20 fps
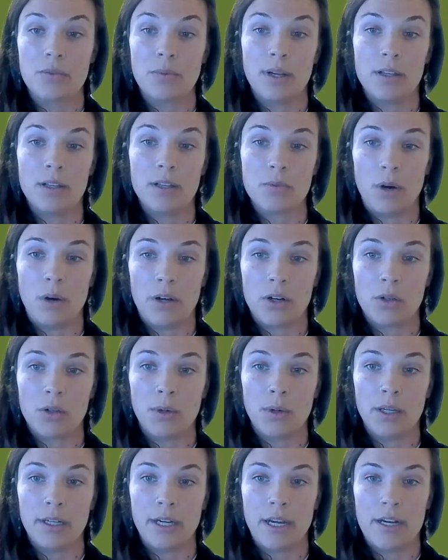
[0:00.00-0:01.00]
as well as water
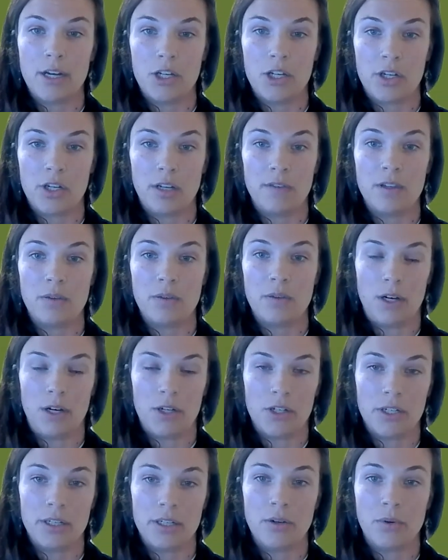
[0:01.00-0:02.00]
quality initiatives in
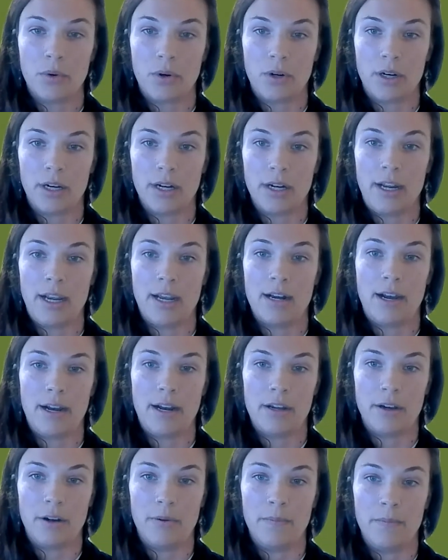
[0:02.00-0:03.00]
Washington, Oregon, and
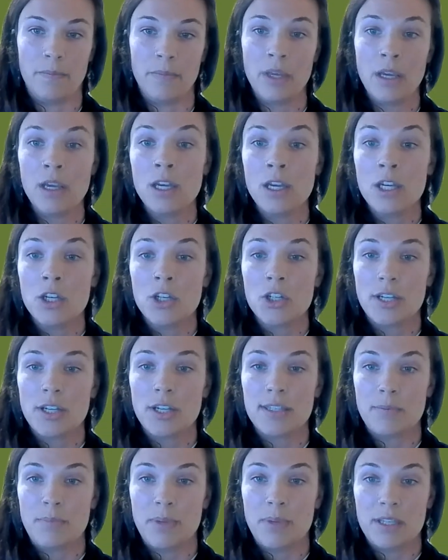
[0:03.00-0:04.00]
Idaho. She
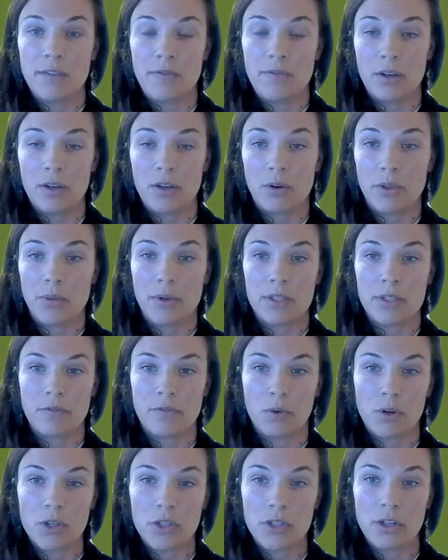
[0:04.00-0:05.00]
is the Pacific Northwest
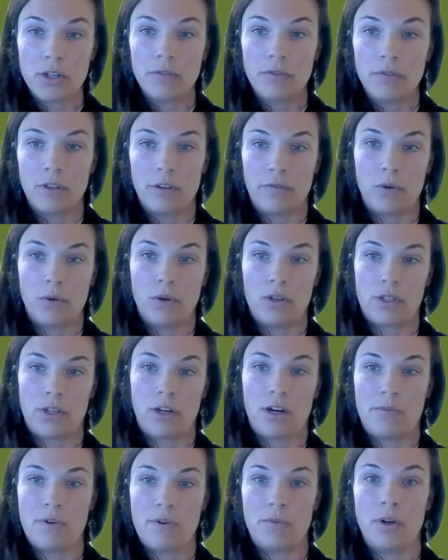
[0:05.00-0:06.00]
Forester for the Forest
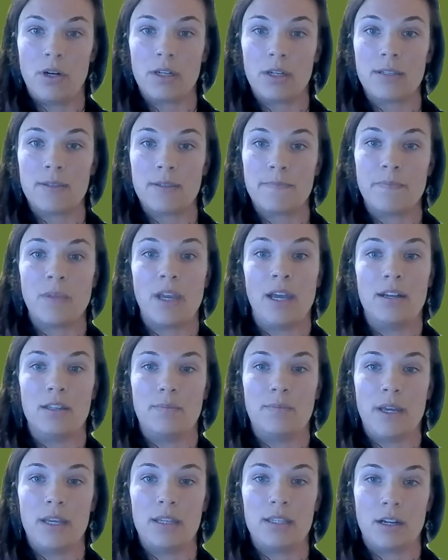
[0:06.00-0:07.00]
Carbon Works and
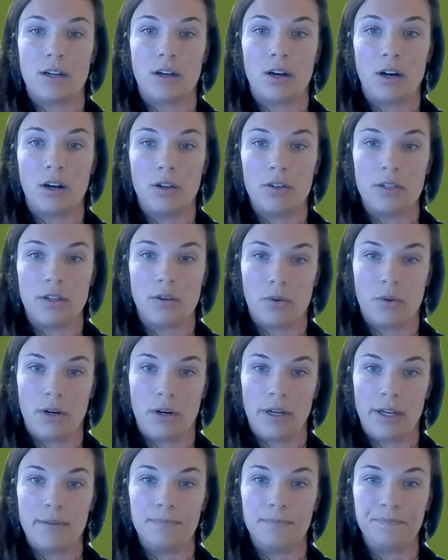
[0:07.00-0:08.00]
is based in Carlton,
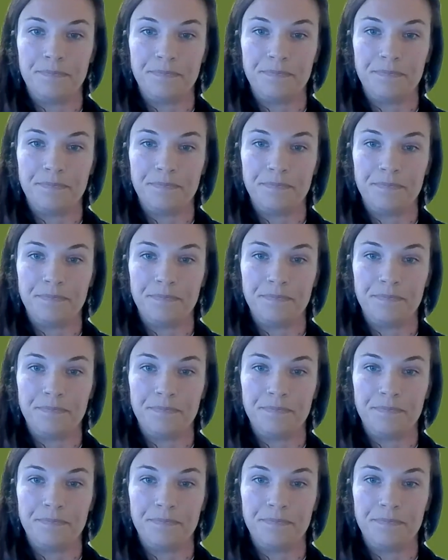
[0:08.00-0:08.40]
Oregon.